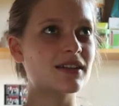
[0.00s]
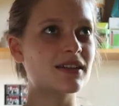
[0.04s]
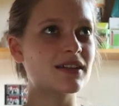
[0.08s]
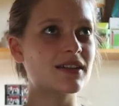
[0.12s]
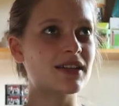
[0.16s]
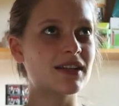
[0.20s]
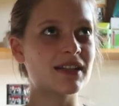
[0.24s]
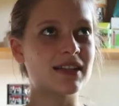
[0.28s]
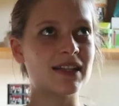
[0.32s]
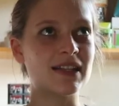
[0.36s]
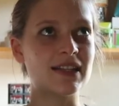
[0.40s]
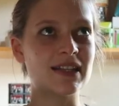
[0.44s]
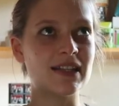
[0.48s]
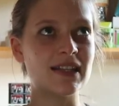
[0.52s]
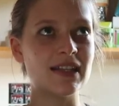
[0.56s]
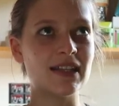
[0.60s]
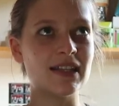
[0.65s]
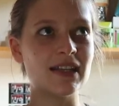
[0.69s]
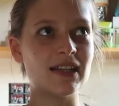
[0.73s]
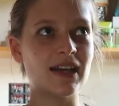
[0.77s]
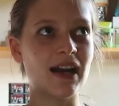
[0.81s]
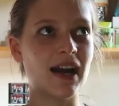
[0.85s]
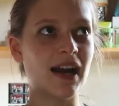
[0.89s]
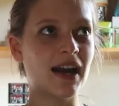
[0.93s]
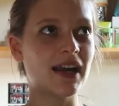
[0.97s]

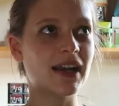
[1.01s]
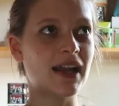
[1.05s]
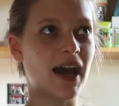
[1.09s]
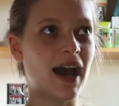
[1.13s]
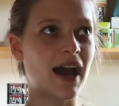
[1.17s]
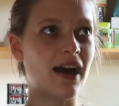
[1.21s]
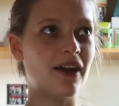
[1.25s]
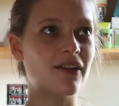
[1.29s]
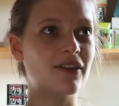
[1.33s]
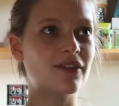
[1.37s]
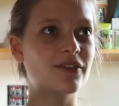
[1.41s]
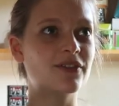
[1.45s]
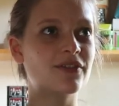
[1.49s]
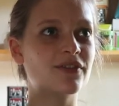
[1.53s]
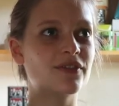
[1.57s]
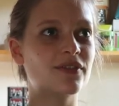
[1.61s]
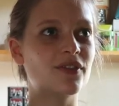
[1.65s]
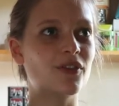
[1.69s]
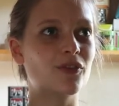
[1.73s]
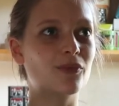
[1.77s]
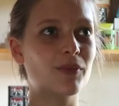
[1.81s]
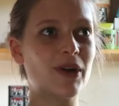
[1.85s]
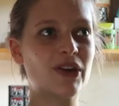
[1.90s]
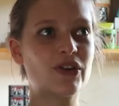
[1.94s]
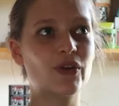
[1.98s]
GCSE I'd have
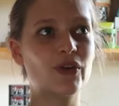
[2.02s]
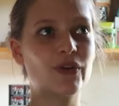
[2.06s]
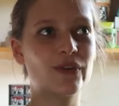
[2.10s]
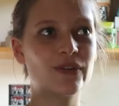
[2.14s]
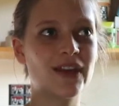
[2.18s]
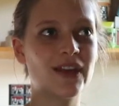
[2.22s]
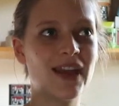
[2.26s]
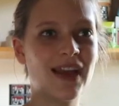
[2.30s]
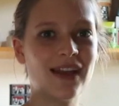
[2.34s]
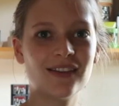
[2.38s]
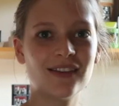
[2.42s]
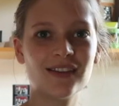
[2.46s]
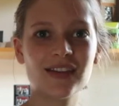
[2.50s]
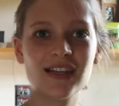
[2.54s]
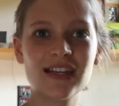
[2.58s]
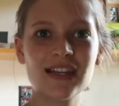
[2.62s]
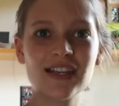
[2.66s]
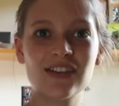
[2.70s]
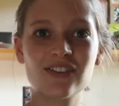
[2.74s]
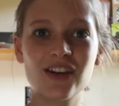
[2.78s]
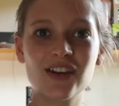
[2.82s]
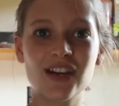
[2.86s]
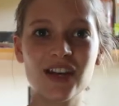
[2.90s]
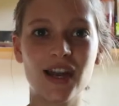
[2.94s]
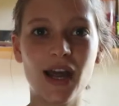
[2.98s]
all my geography case
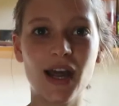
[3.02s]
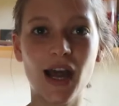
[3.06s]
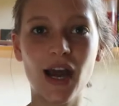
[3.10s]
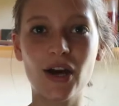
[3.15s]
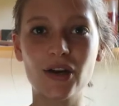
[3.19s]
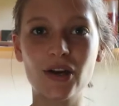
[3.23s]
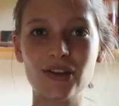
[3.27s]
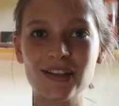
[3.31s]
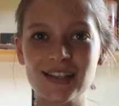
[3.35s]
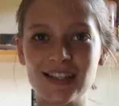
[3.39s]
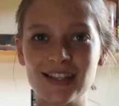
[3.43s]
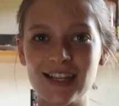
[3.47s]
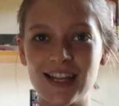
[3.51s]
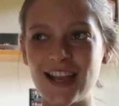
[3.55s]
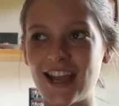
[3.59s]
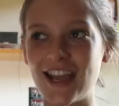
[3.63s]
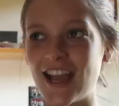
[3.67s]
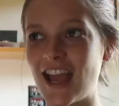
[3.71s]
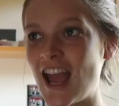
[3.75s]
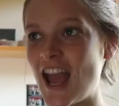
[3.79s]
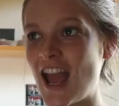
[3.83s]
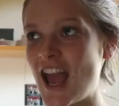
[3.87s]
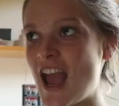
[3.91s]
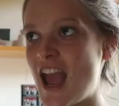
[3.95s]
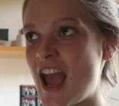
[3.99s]
studies written down, and like
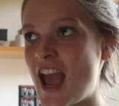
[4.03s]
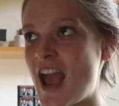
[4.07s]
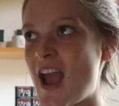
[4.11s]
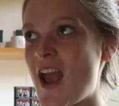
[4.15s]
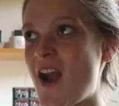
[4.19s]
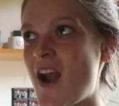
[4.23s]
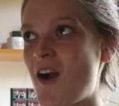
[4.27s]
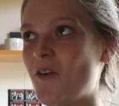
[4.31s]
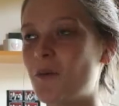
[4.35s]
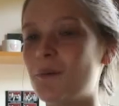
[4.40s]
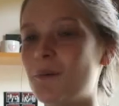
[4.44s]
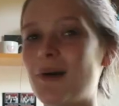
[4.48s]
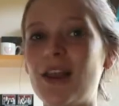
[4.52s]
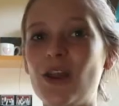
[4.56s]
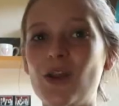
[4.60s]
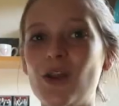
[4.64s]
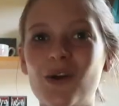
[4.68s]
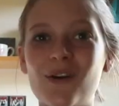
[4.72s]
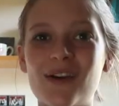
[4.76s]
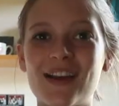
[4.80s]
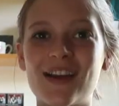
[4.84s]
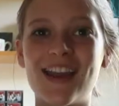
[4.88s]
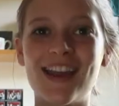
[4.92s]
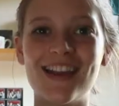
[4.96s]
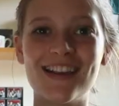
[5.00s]
all my
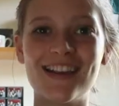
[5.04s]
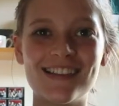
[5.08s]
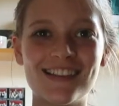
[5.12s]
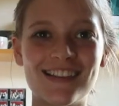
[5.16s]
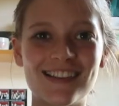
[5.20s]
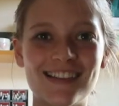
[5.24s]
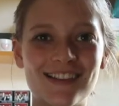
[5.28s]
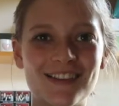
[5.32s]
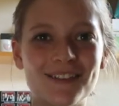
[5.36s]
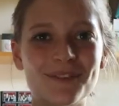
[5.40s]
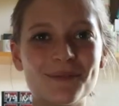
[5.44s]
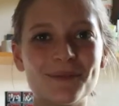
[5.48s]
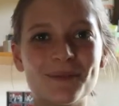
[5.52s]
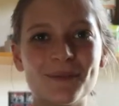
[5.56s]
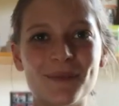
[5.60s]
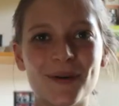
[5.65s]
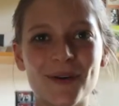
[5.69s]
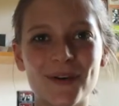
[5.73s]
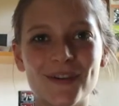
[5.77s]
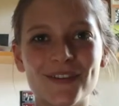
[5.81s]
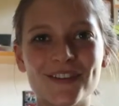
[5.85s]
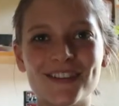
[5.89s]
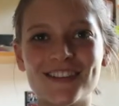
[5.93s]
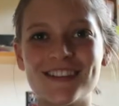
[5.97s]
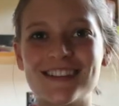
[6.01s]
law cases on
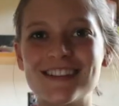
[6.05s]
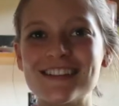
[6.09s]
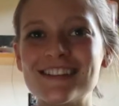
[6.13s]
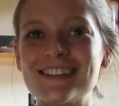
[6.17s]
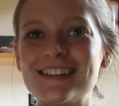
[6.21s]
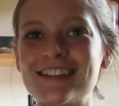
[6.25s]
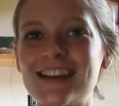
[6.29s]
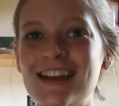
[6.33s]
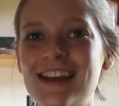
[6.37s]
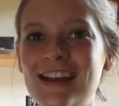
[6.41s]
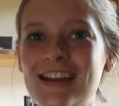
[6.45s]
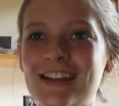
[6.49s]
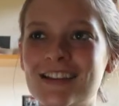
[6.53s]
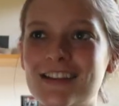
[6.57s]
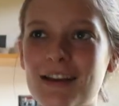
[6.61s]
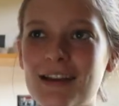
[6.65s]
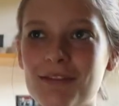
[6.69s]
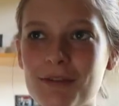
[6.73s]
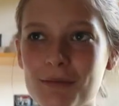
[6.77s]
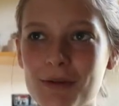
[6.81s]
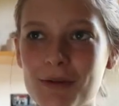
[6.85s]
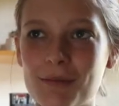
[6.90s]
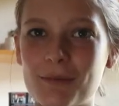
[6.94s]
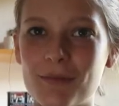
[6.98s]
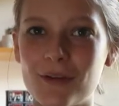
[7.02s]
posters. So I'm
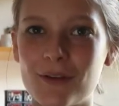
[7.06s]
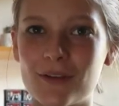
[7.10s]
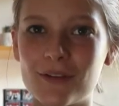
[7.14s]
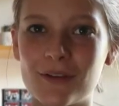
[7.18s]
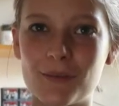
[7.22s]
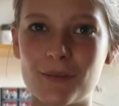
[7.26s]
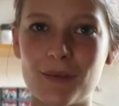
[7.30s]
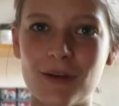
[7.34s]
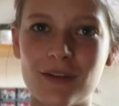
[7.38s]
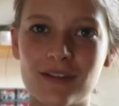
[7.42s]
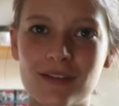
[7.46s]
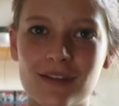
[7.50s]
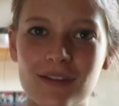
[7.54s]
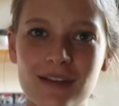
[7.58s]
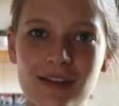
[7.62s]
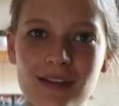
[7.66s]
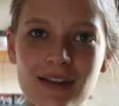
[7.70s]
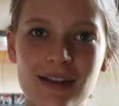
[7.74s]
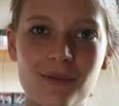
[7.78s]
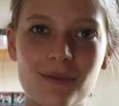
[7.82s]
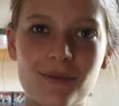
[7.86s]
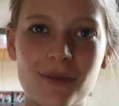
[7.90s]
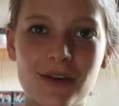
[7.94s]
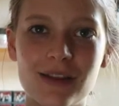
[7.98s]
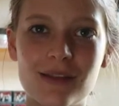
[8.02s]
a big poster person.
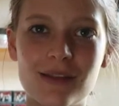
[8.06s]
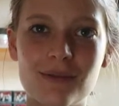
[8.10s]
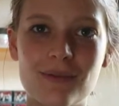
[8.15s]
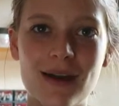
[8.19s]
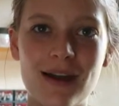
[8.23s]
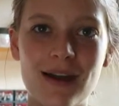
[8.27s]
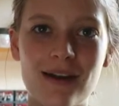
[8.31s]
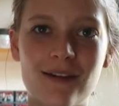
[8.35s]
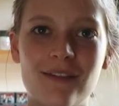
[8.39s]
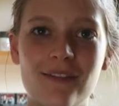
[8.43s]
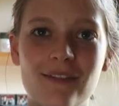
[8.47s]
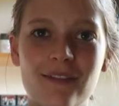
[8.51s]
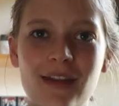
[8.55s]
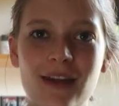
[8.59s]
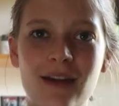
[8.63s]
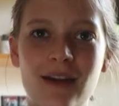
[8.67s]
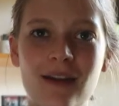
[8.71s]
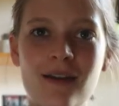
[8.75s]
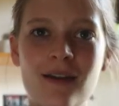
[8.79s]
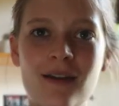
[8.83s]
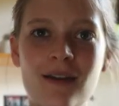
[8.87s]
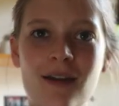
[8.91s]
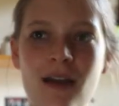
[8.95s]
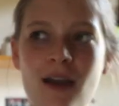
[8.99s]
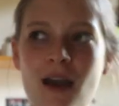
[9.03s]
There's one in the background
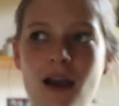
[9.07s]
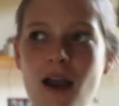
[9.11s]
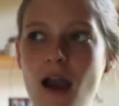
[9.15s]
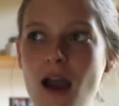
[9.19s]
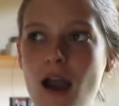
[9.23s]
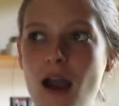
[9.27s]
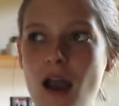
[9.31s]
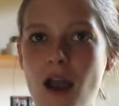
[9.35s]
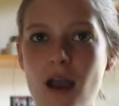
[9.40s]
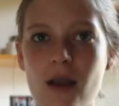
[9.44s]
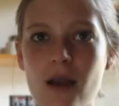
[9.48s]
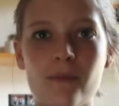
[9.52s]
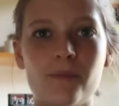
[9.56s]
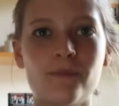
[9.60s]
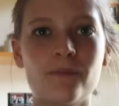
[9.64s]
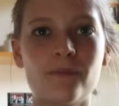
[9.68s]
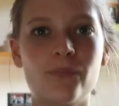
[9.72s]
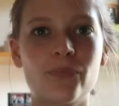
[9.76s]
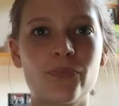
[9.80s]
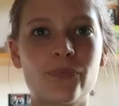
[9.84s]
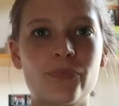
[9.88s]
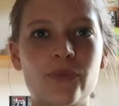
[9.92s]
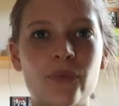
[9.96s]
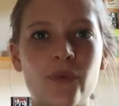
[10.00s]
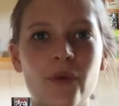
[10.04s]
there,
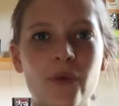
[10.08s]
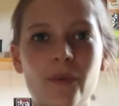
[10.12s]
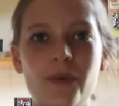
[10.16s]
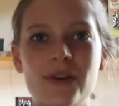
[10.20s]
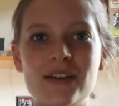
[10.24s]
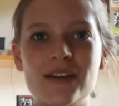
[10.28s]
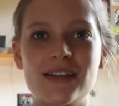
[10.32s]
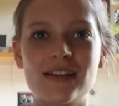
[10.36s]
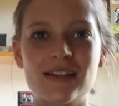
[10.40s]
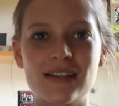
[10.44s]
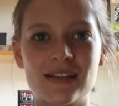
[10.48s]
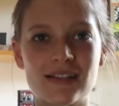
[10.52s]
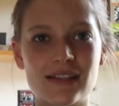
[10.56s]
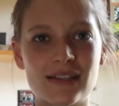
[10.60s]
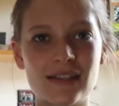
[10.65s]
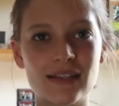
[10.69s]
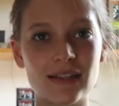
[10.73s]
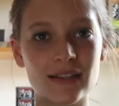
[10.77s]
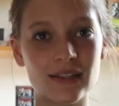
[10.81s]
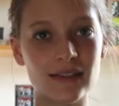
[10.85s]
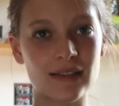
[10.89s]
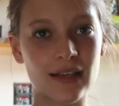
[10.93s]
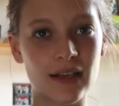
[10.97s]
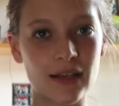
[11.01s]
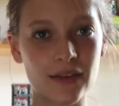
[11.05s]
which is
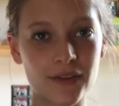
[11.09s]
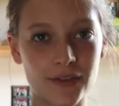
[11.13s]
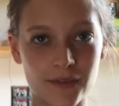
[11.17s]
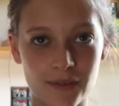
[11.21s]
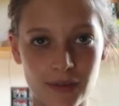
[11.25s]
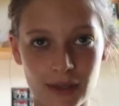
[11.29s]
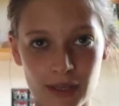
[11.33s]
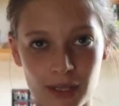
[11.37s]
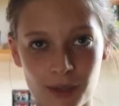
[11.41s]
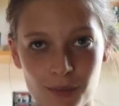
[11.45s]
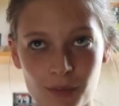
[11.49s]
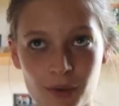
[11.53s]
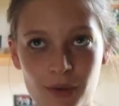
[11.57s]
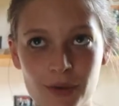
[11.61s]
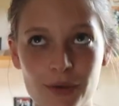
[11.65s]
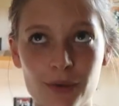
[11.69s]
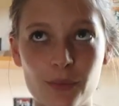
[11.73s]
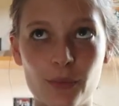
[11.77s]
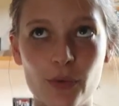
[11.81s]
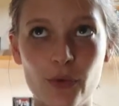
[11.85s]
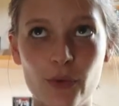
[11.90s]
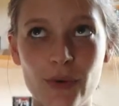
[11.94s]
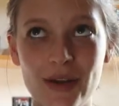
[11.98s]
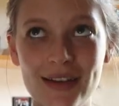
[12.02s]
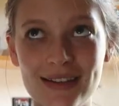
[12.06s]
the cells of the
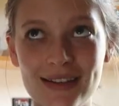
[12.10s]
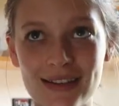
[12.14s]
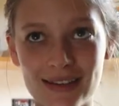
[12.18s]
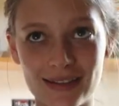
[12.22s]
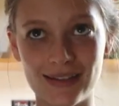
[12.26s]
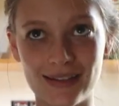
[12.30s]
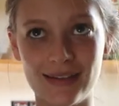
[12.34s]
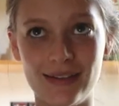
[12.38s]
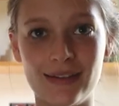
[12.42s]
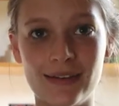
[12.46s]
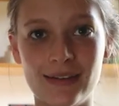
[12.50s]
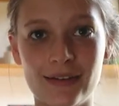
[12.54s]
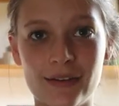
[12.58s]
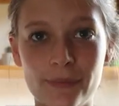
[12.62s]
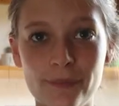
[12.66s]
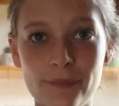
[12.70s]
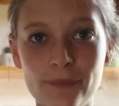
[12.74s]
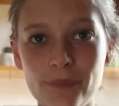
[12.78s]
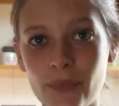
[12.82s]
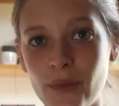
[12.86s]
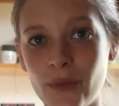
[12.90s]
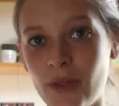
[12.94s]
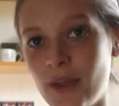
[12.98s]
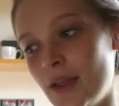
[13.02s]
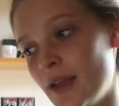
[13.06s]
hematopoietic system.